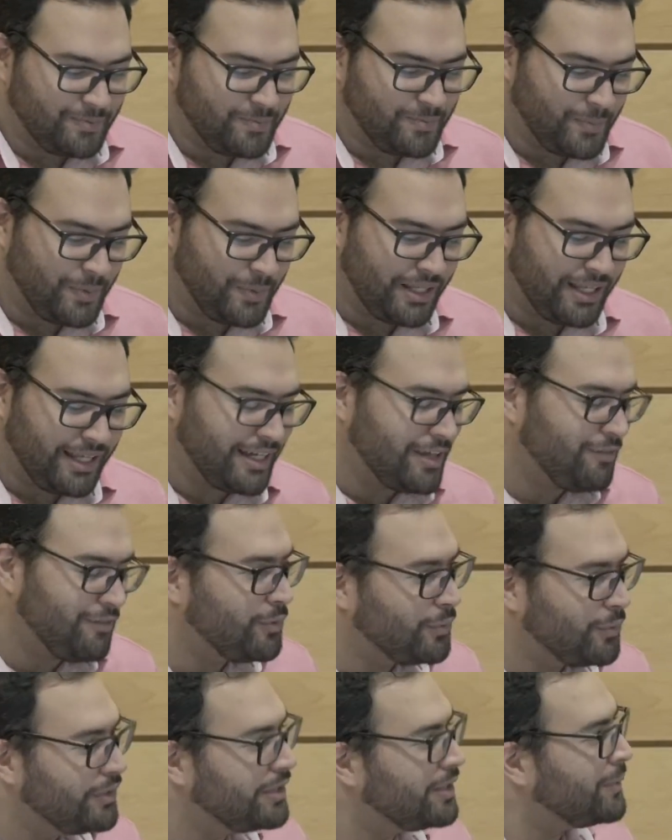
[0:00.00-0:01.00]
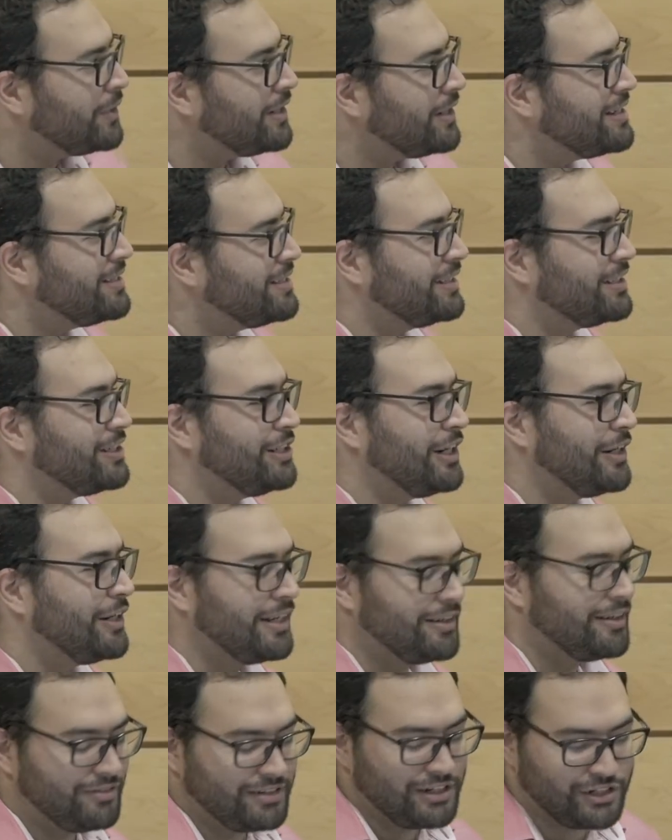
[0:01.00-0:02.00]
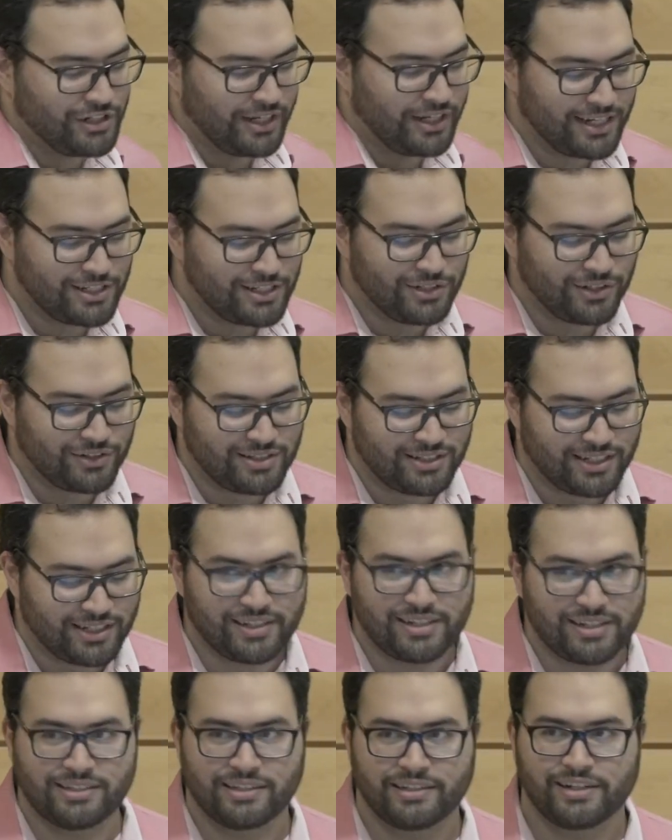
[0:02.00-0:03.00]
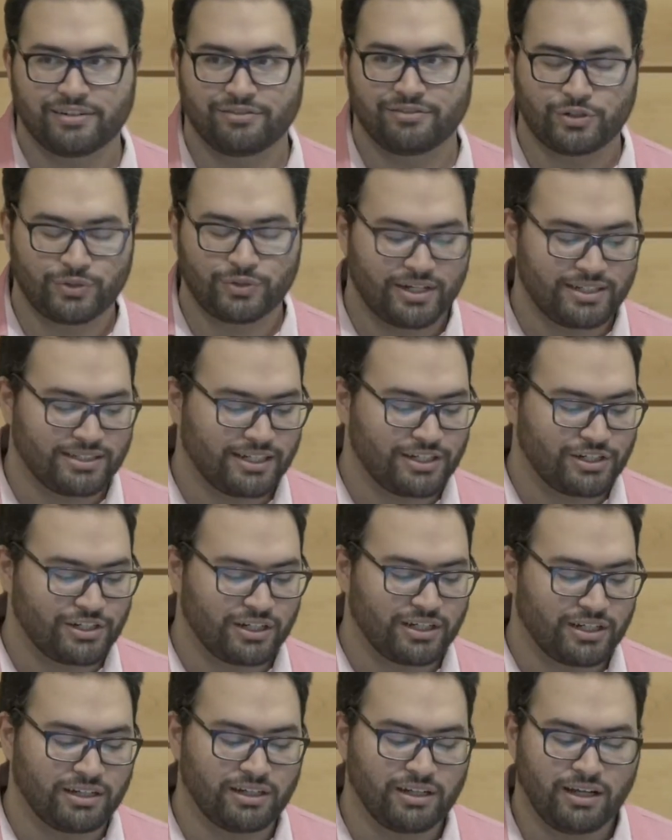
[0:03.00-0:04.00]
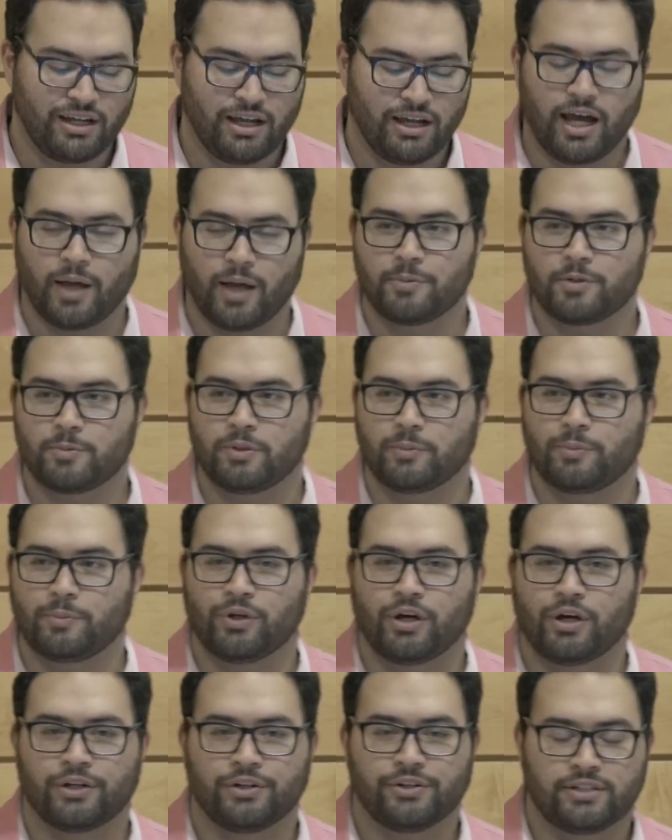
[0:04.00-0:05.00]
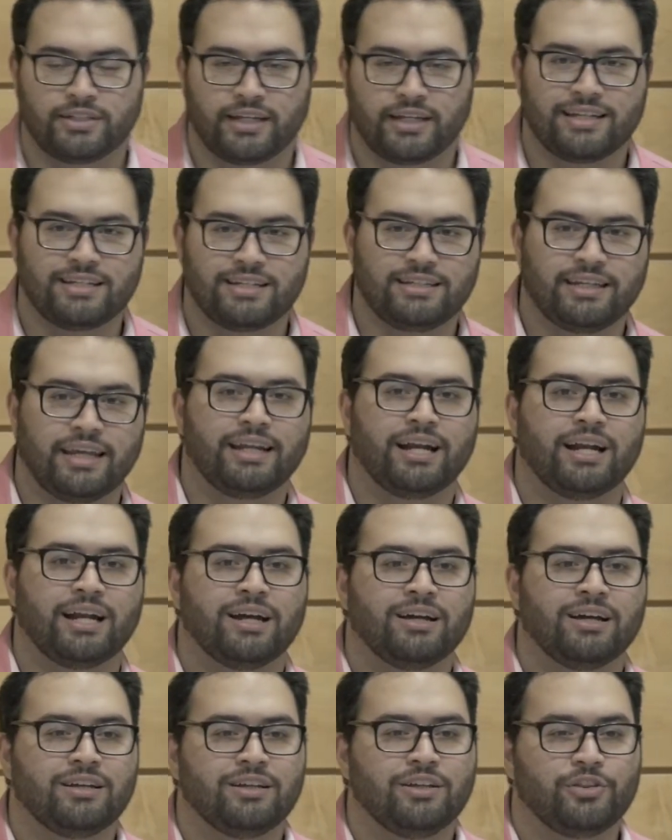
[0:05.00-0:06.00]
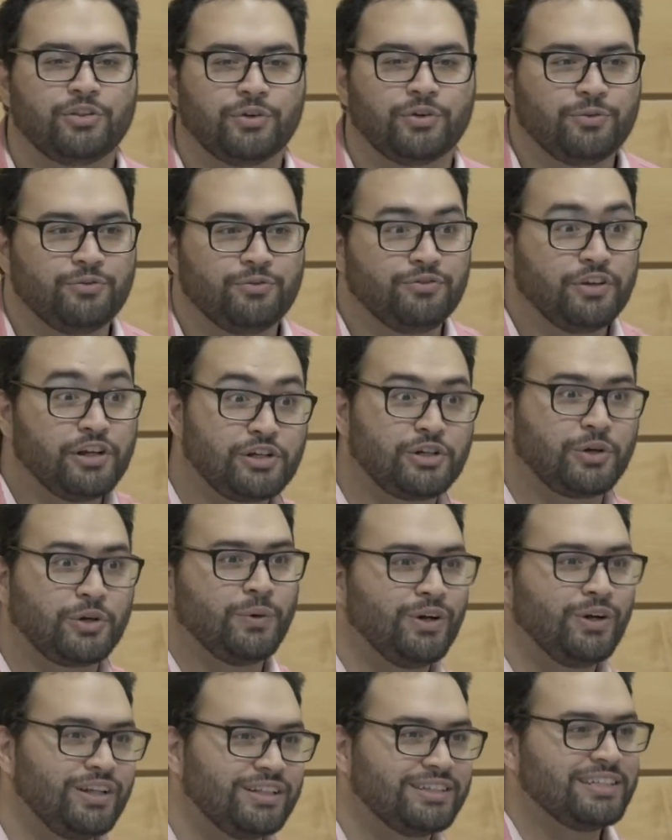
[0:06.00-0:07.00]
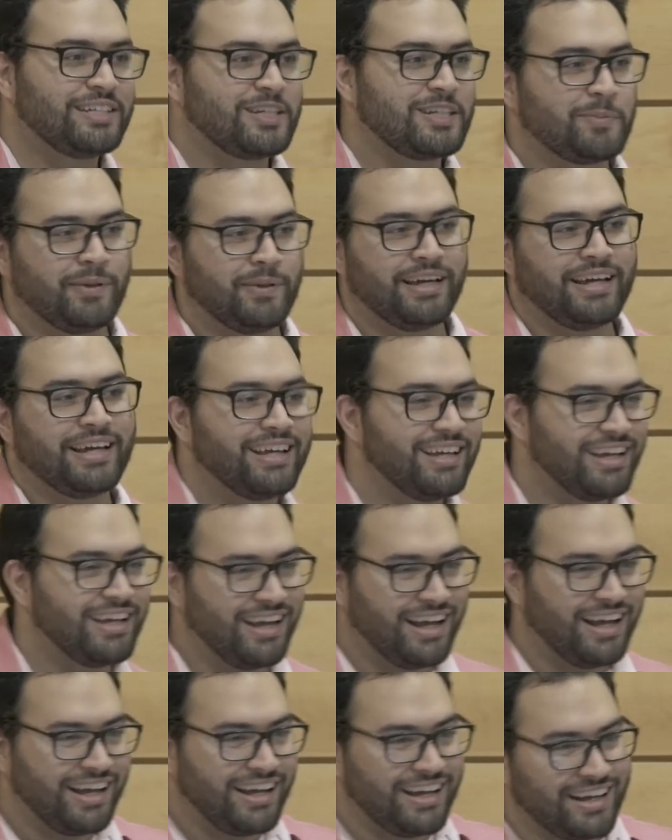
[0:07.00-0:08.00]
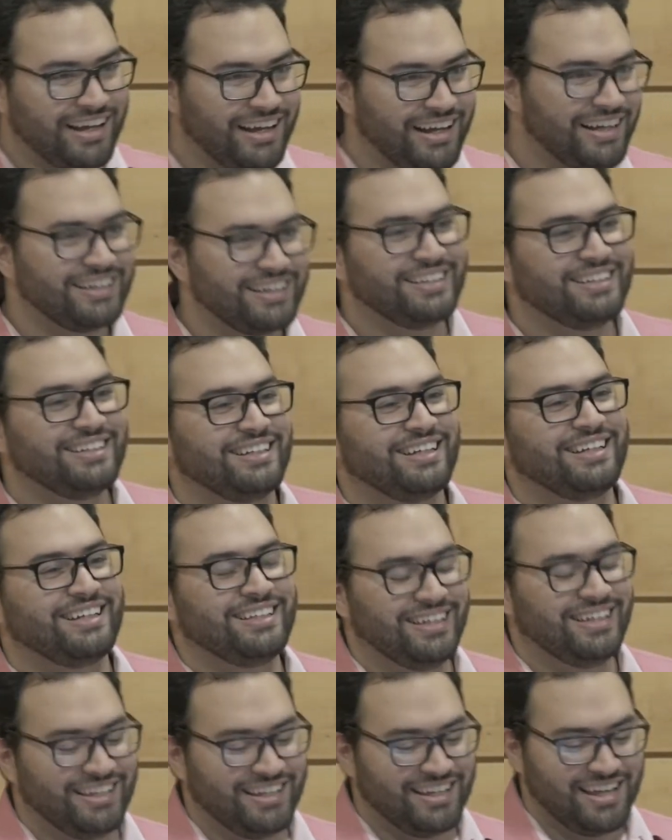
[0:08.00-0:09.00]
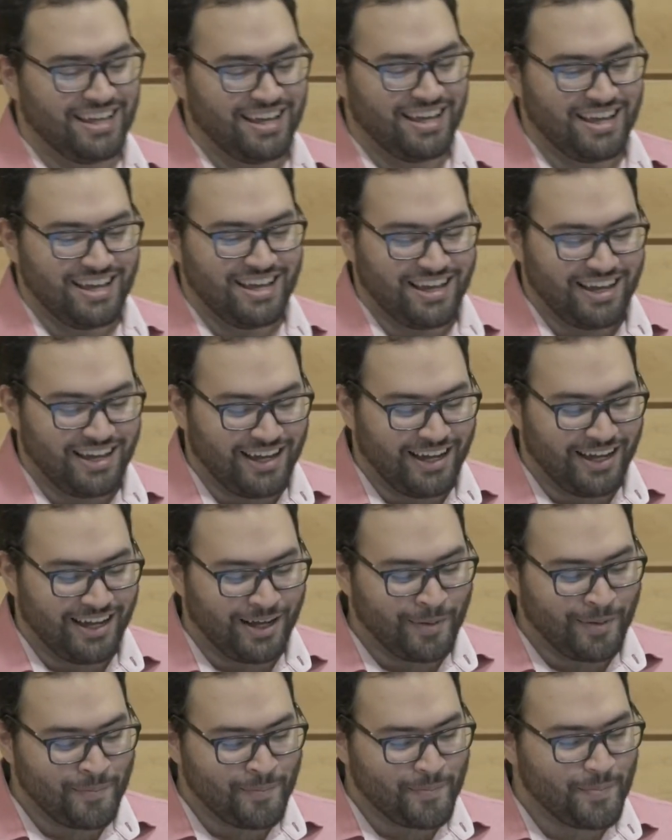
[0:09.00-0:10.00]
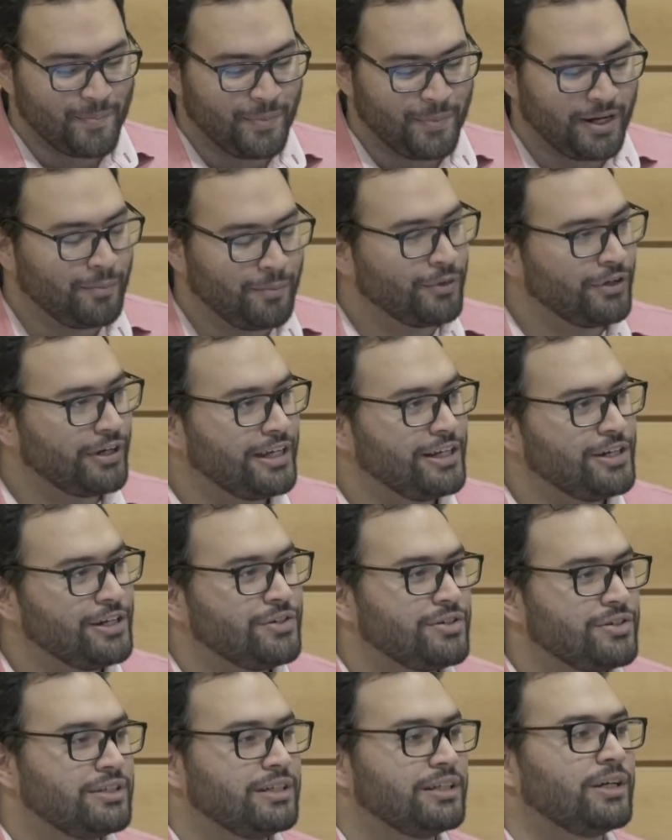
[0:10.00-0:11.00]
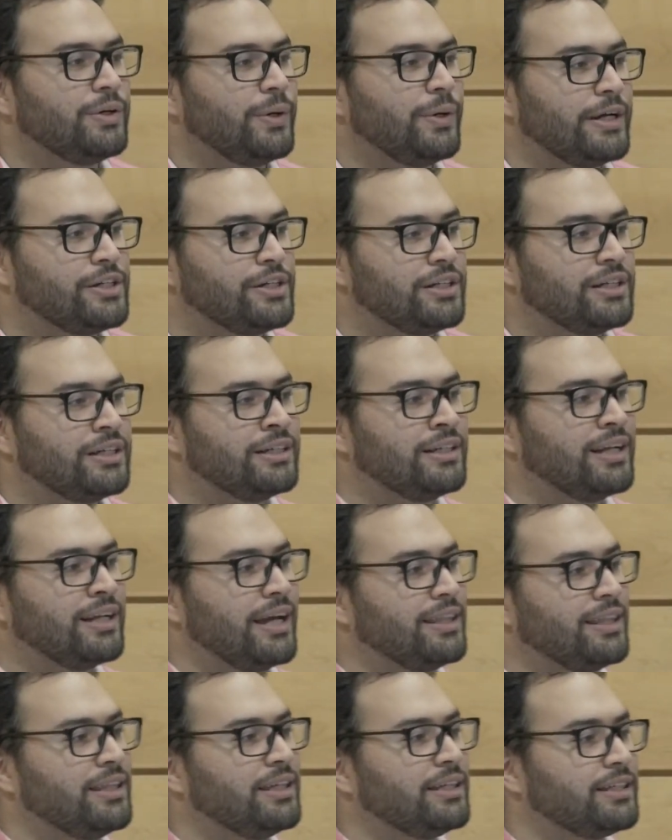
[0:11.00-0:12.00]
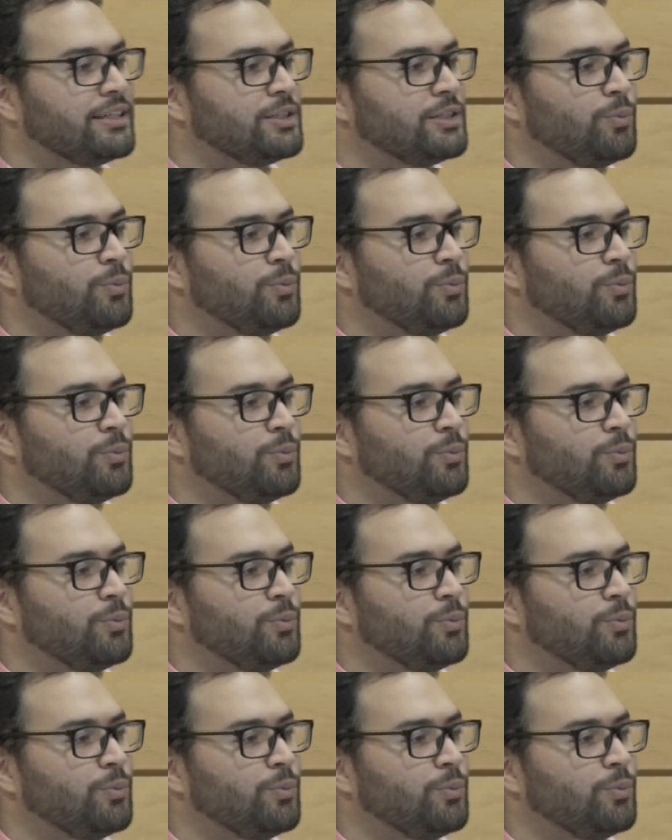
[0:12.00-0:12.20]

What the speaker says: like if you really wanted a dictionary definition, I guess you could say that data visualization helps people understand data through visual display. Haha. But a more interesting question, I think, is